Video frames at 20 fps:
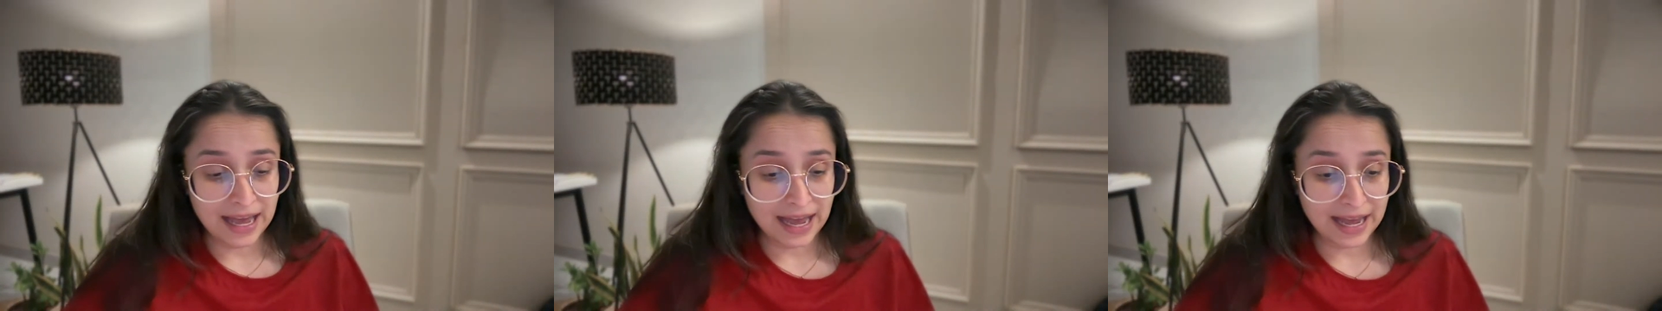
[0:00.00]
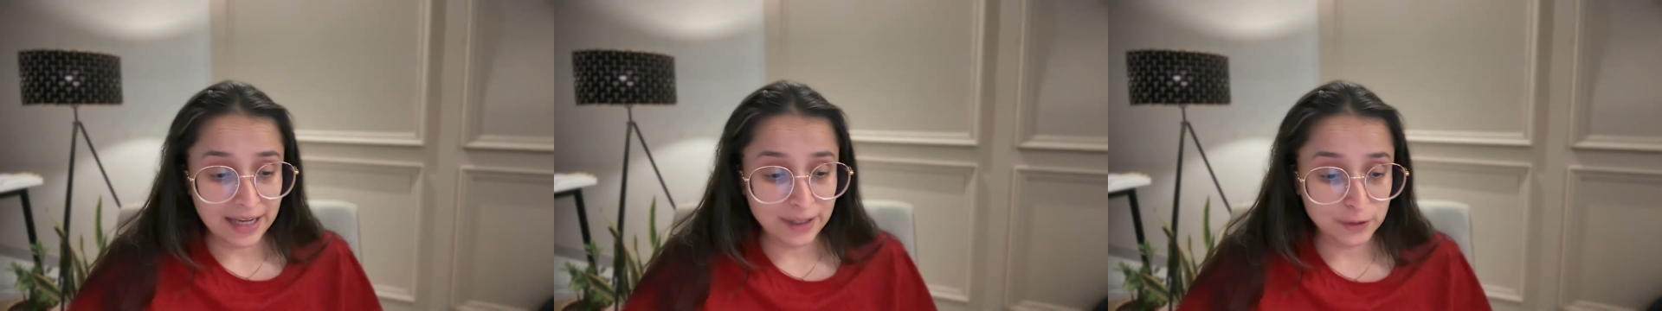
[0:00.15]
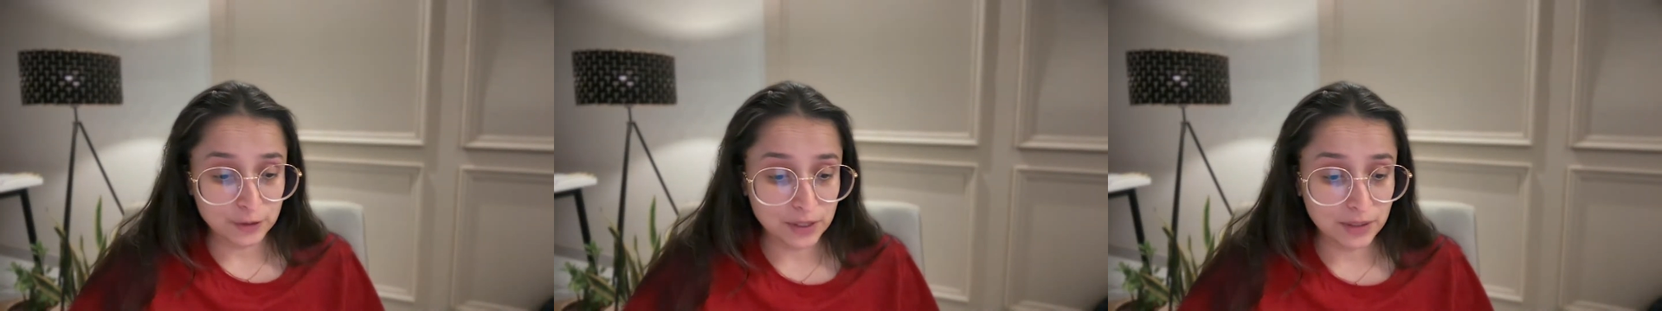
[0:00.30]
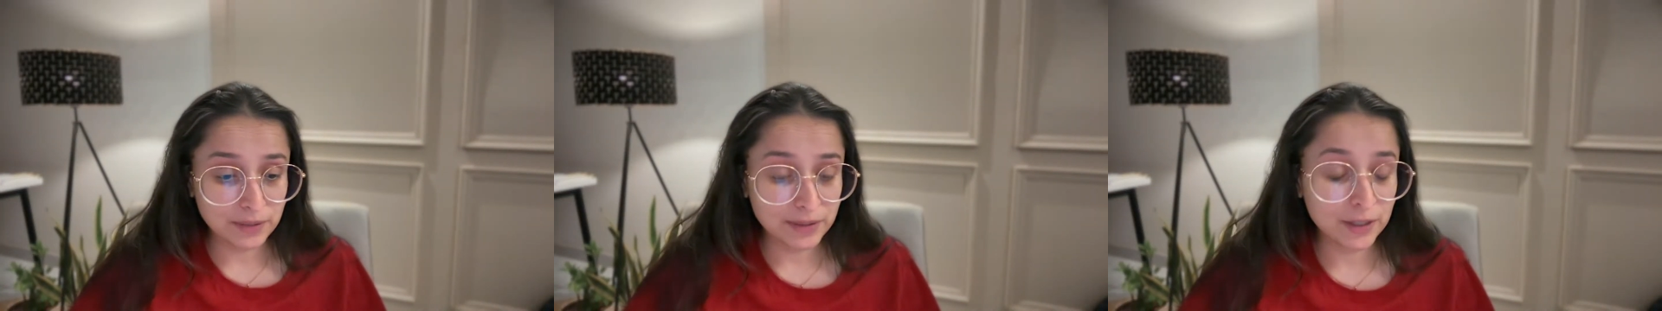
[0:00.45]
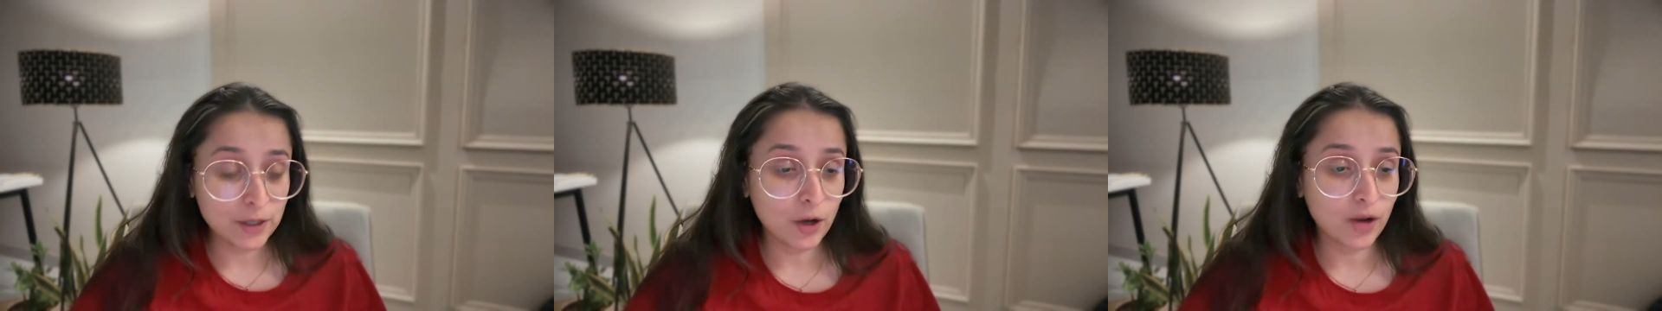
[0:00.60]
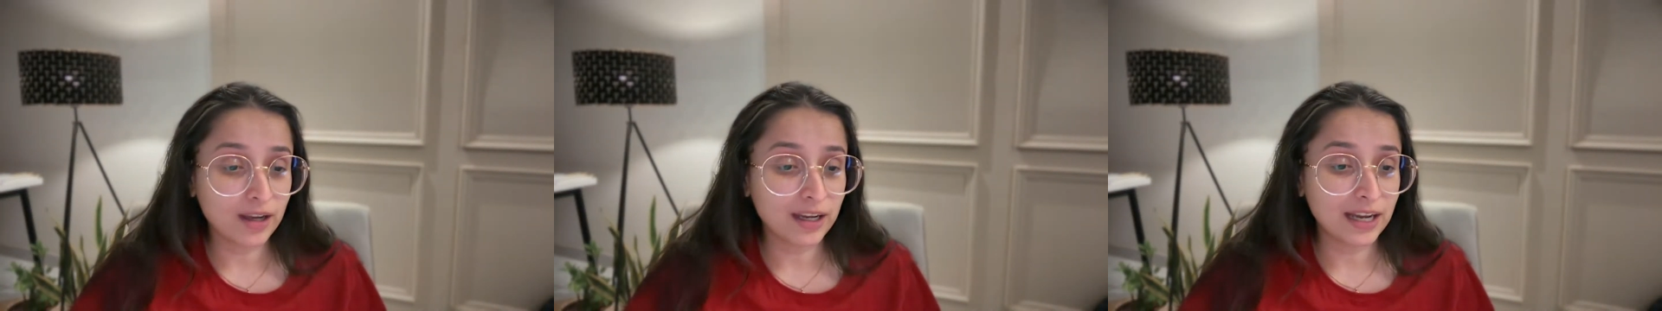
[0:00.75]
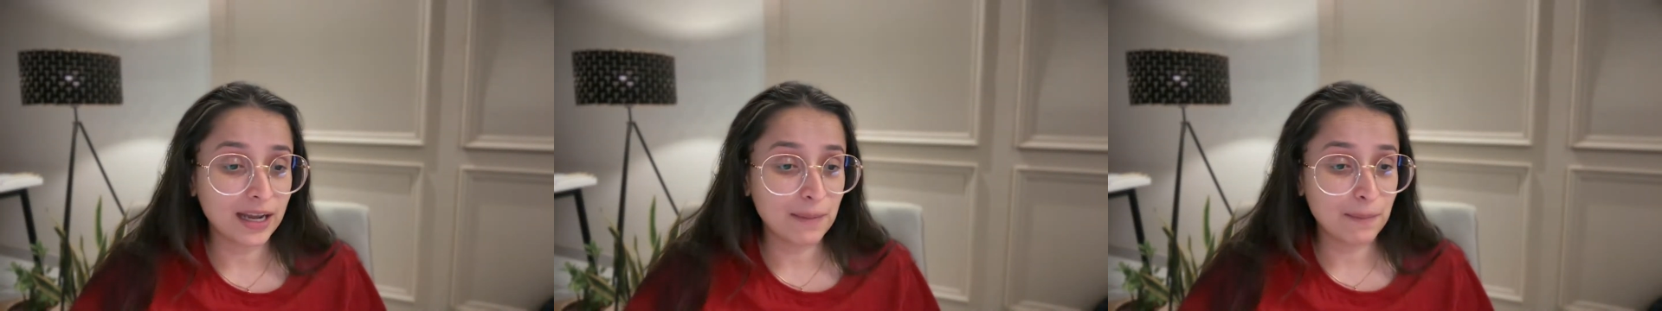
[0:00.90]
And today we're
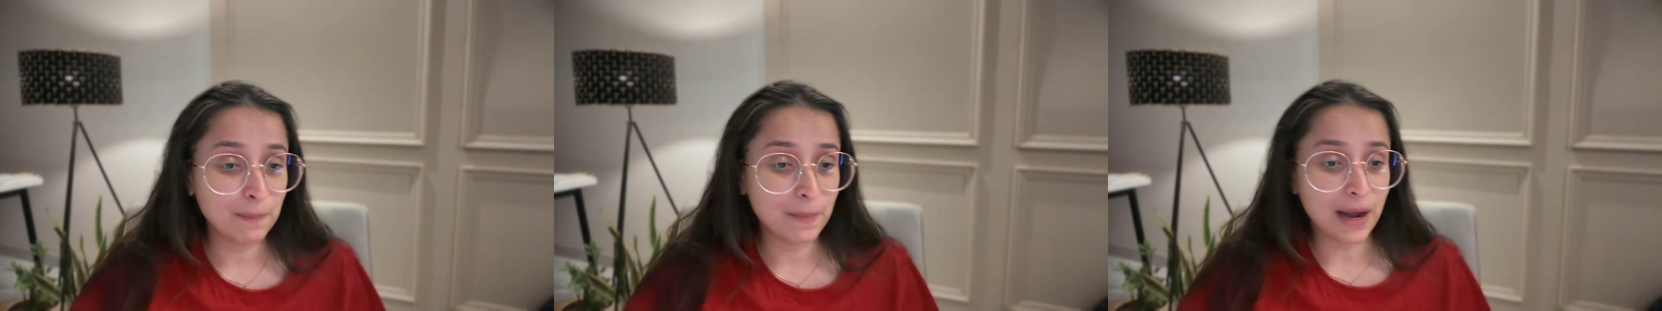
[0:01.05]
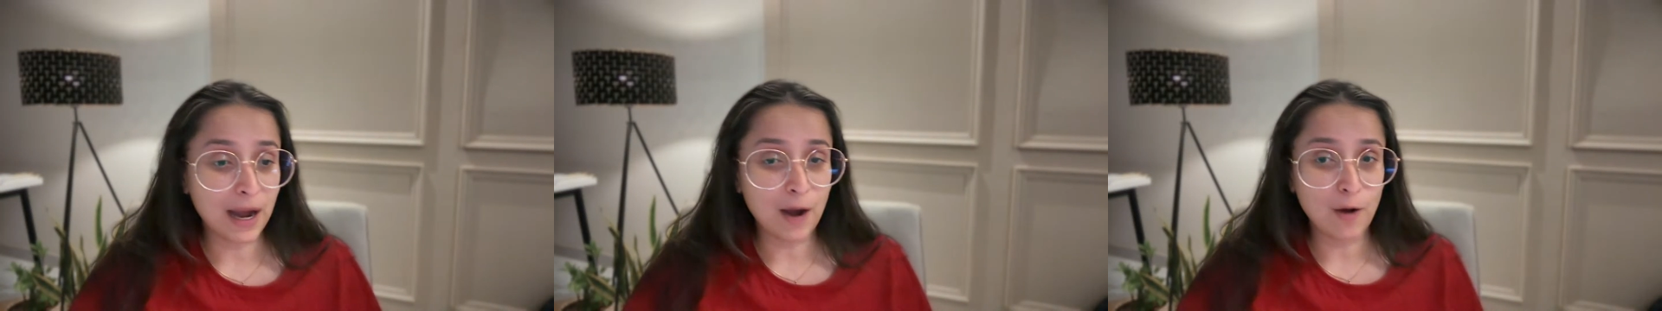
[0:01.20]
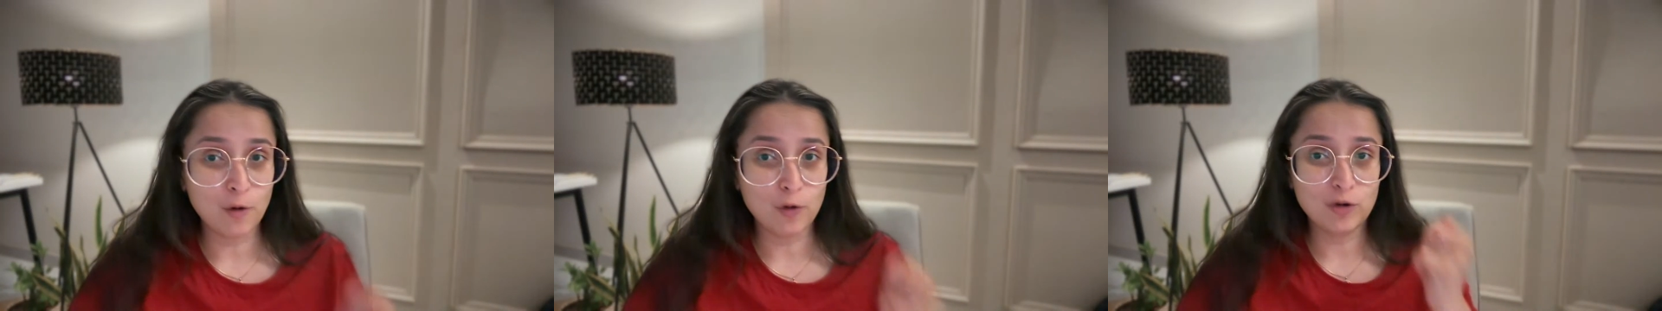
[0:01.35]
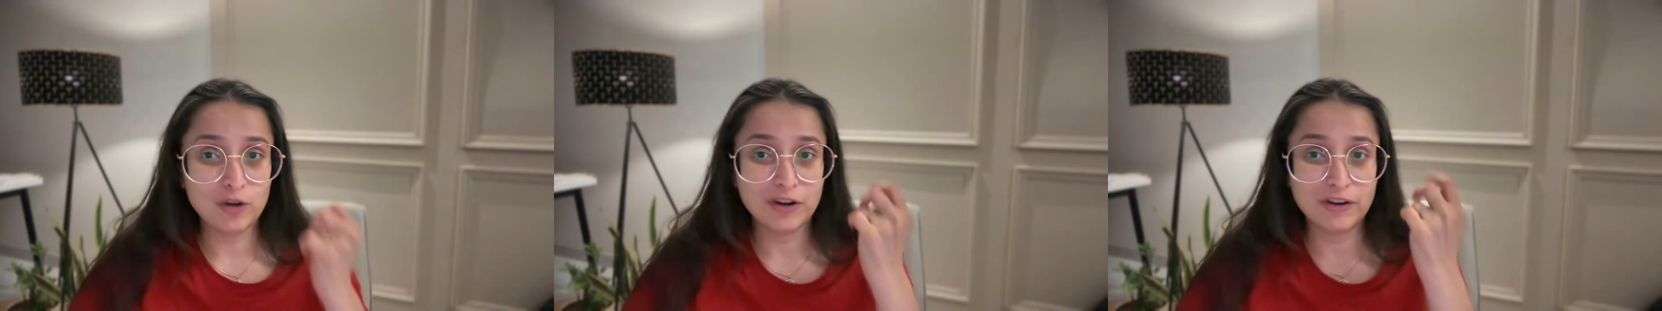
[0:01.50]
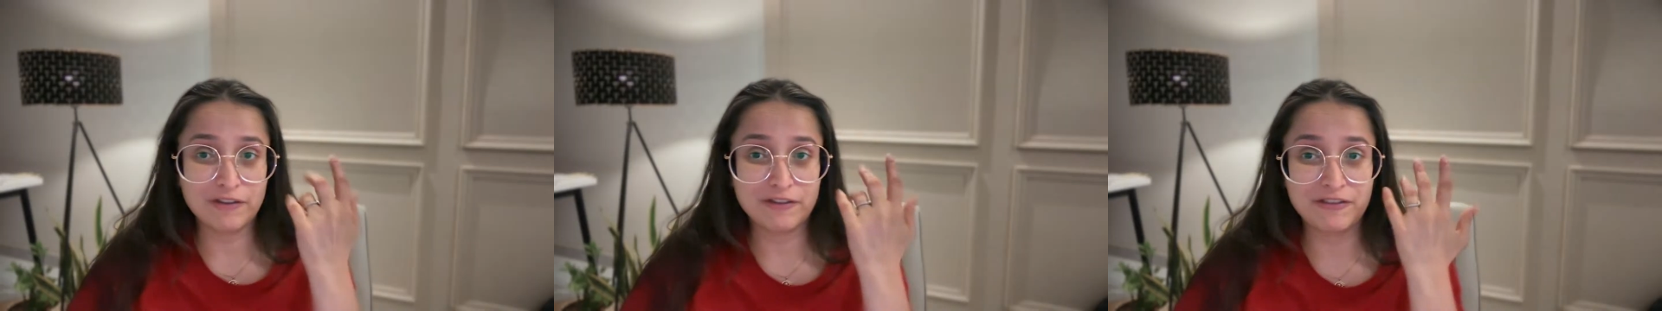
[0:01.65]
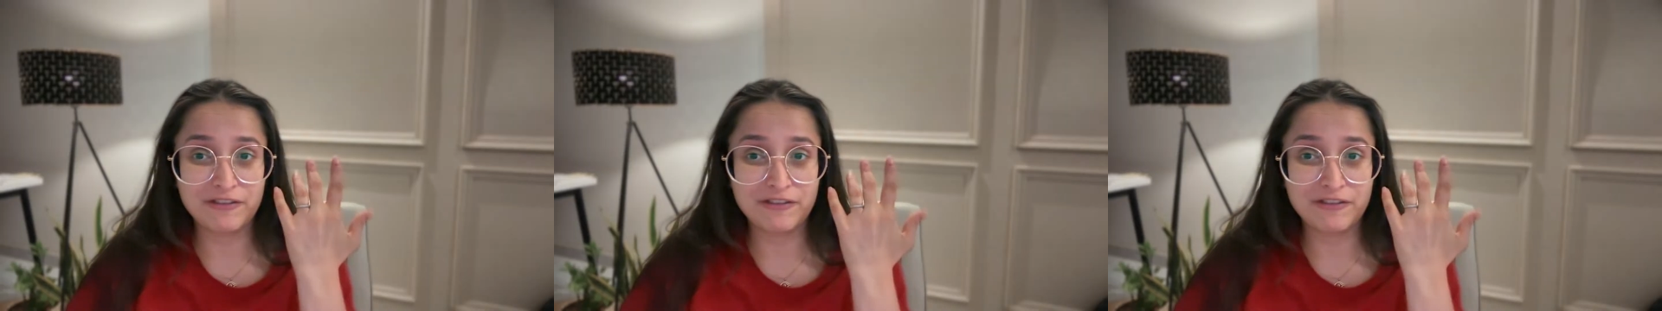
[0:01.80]
talking about